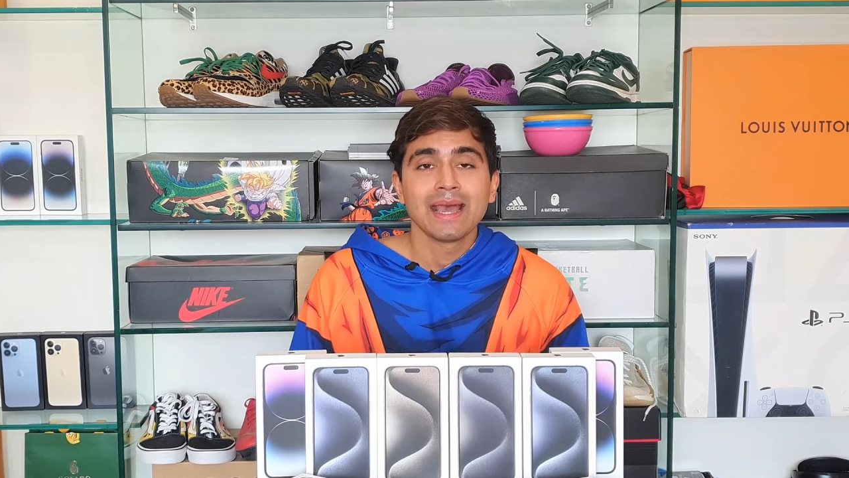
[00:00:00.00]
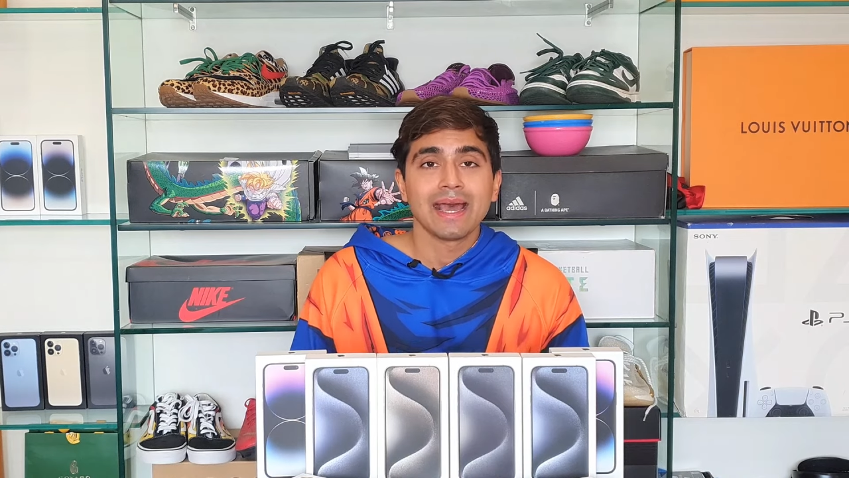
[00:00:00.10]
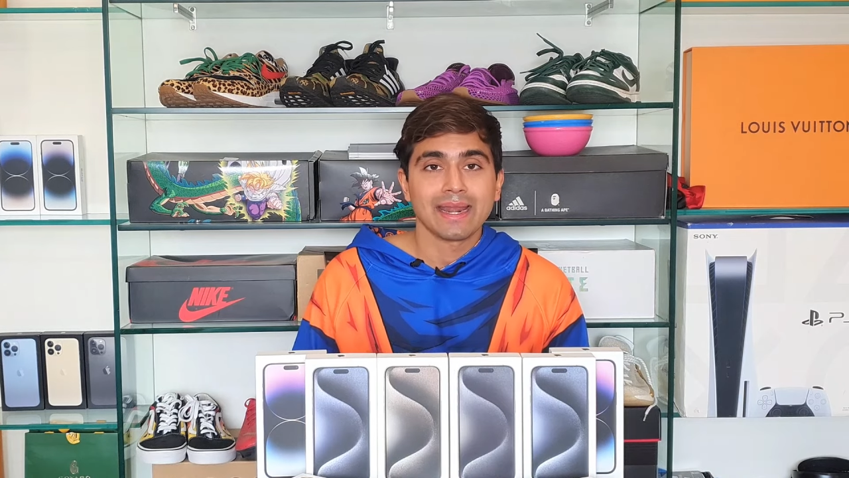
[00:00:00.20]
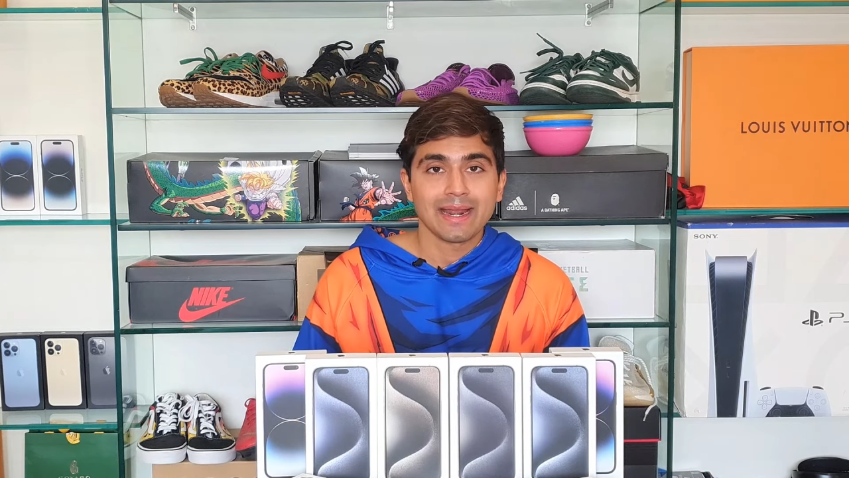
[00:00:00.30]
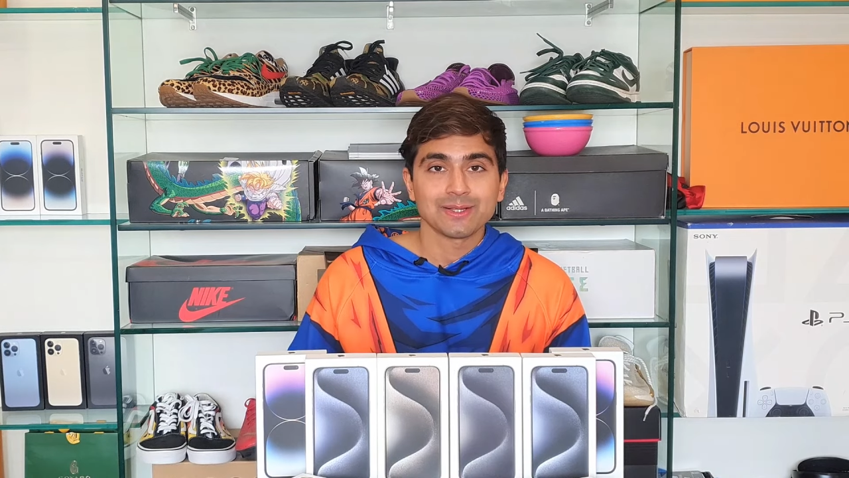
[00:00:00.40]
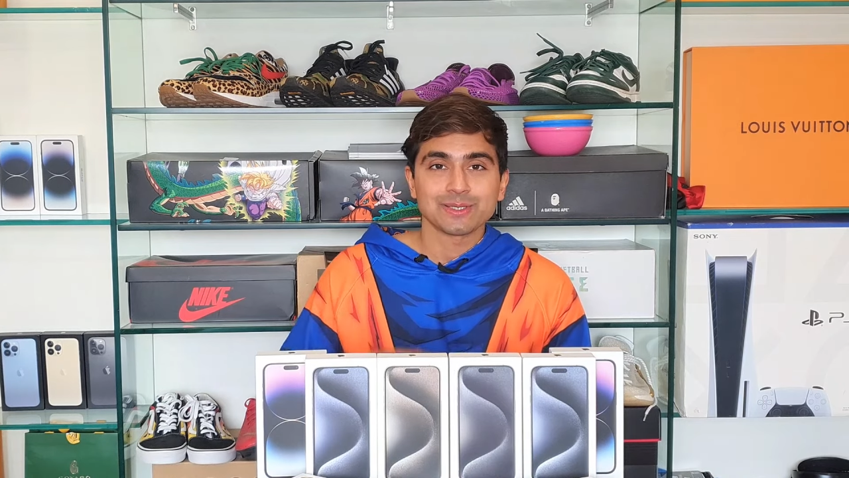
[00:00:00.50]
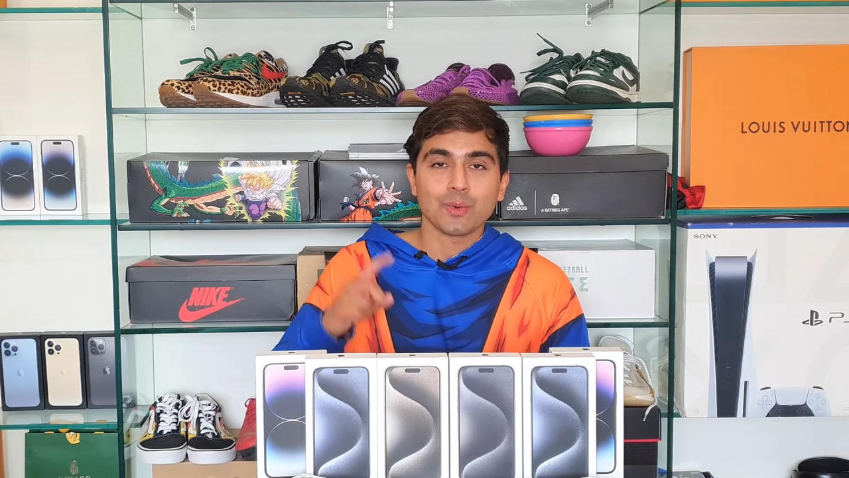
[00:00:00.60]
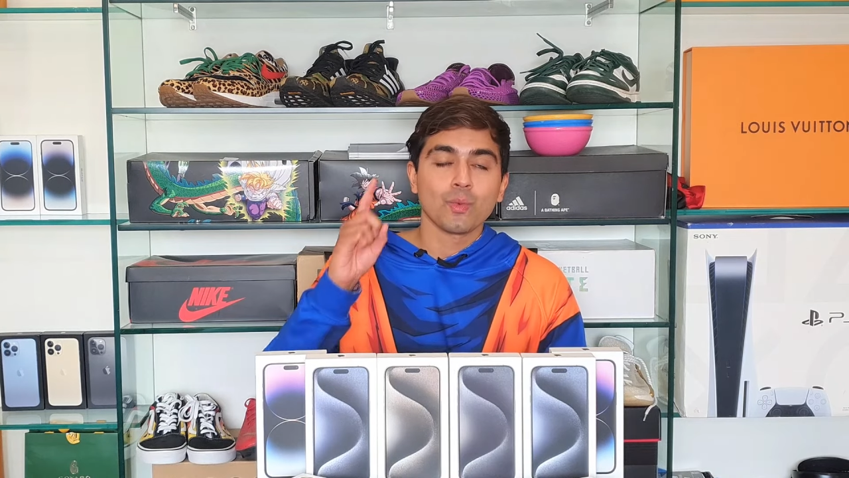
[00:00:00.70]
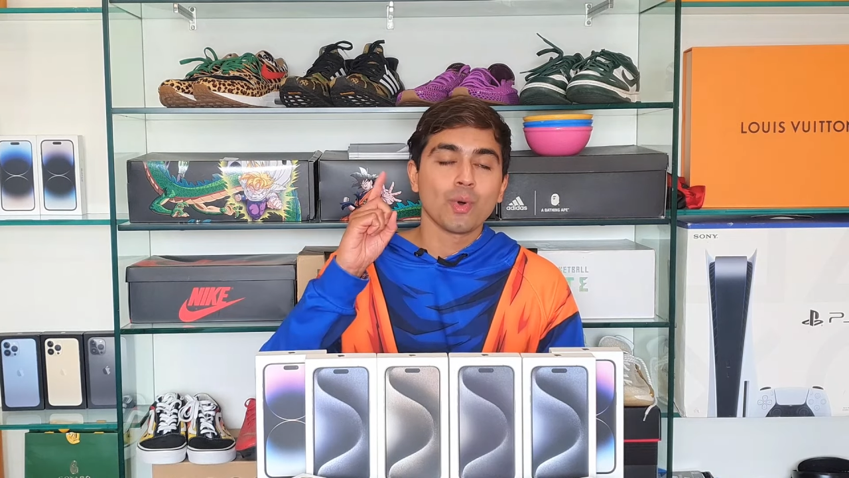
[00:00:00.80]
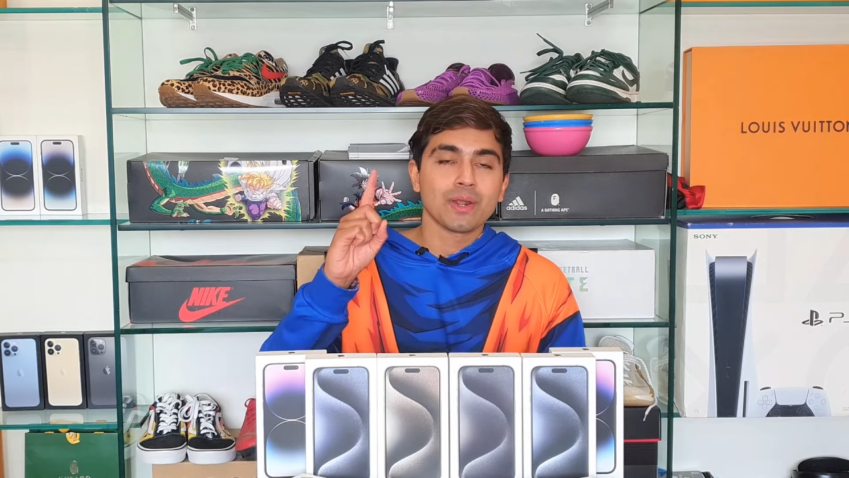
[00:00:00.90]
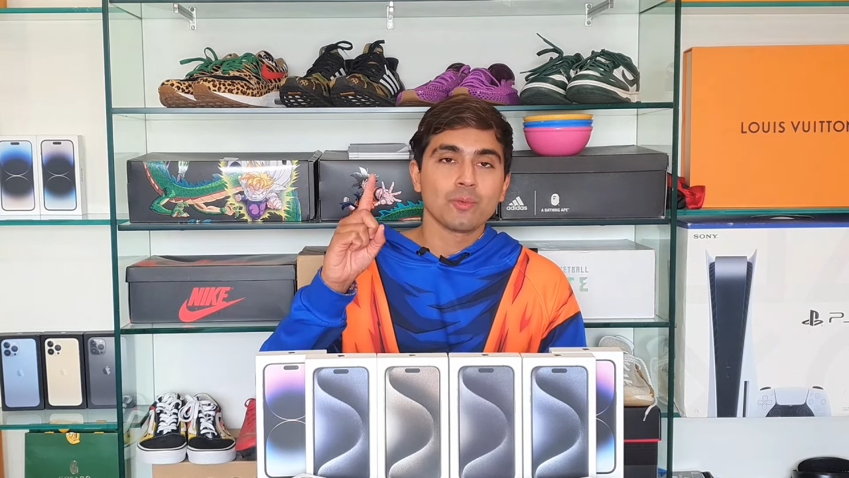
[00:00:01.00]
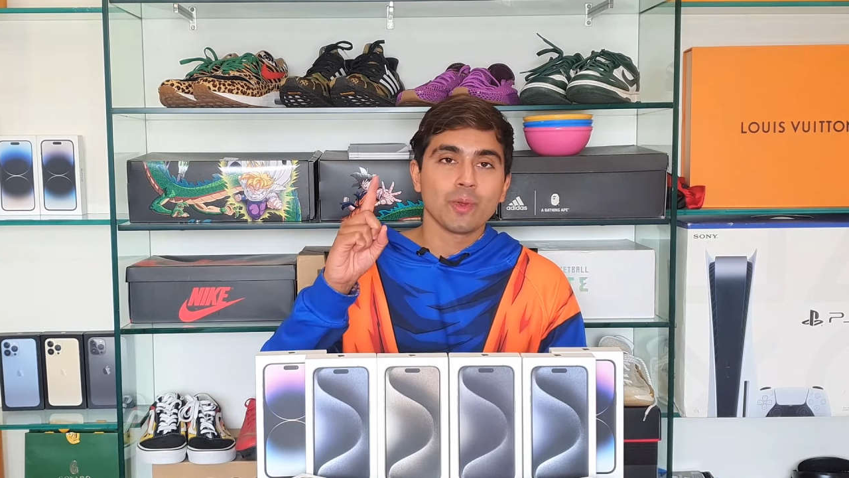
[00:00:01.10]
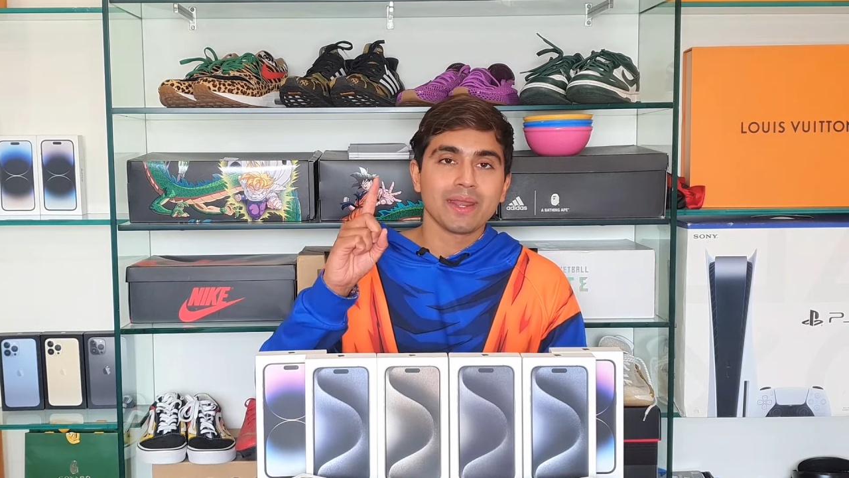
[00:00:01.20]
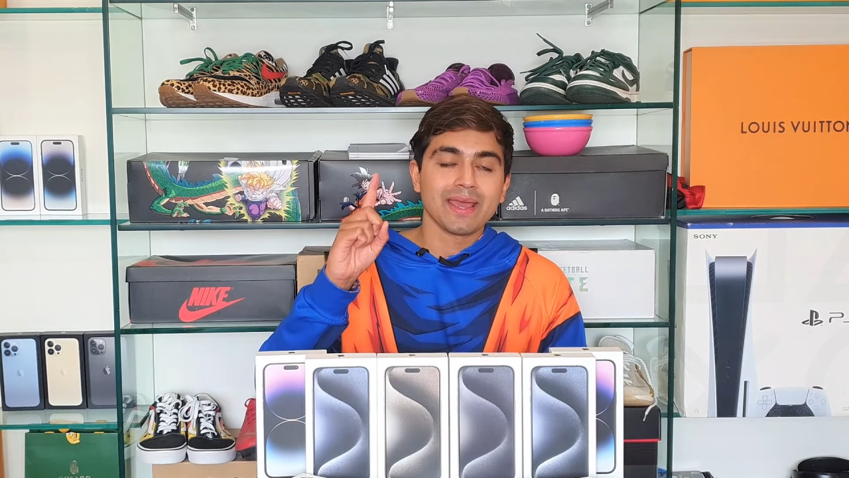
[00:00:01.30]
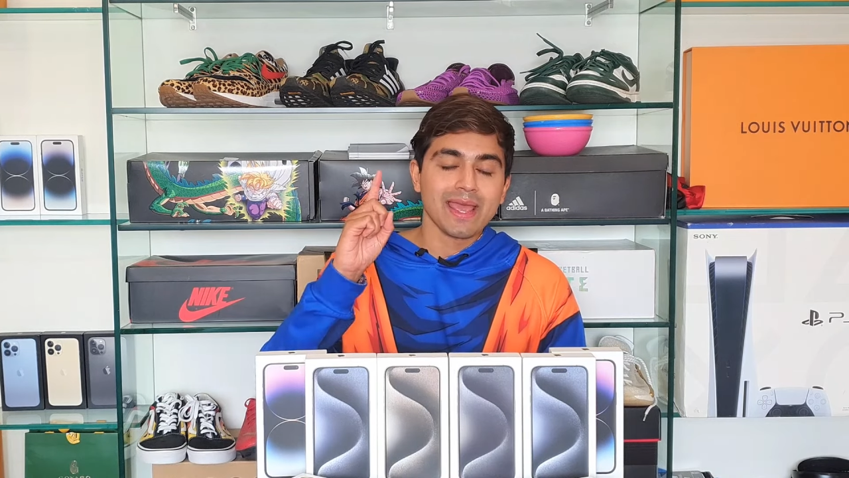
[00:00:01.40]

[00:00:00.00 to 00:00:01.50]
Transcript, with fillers: and announcing one winner